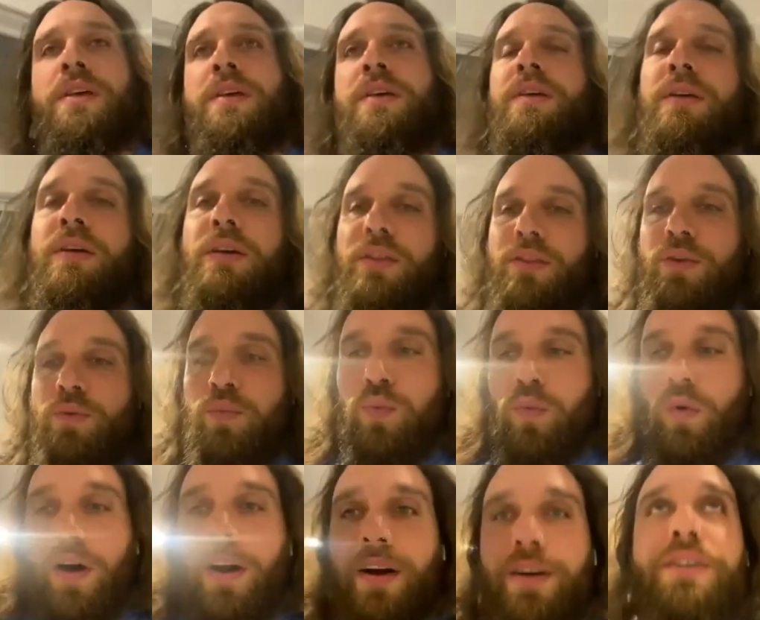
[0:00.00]
life,
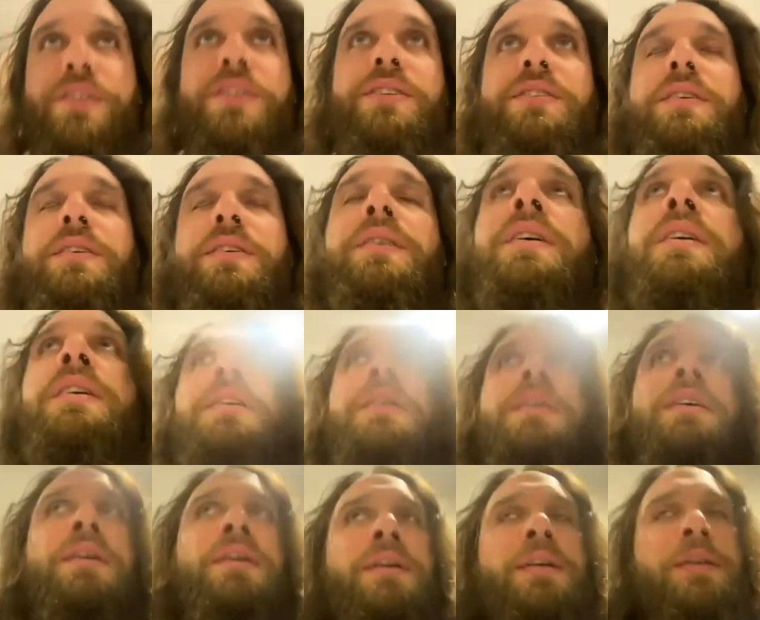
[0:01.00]
like
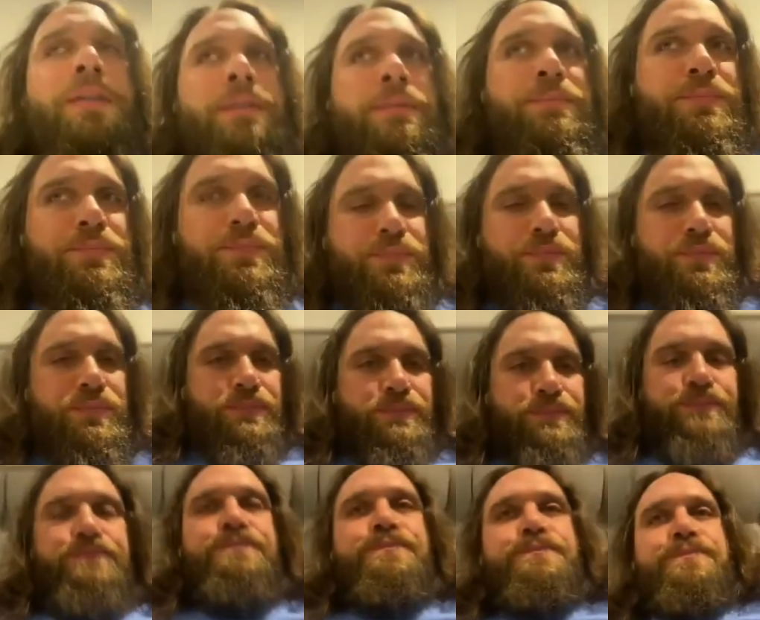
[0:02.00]
just dog
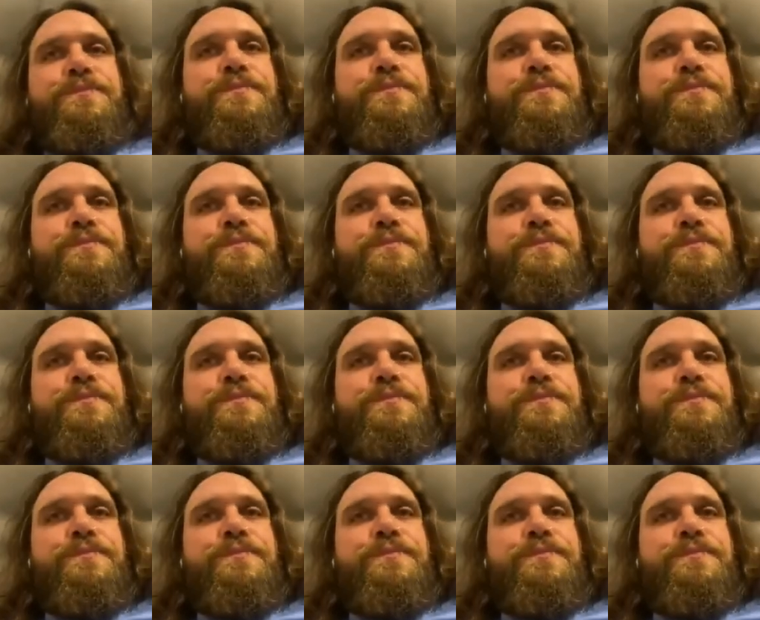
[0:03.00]
shit."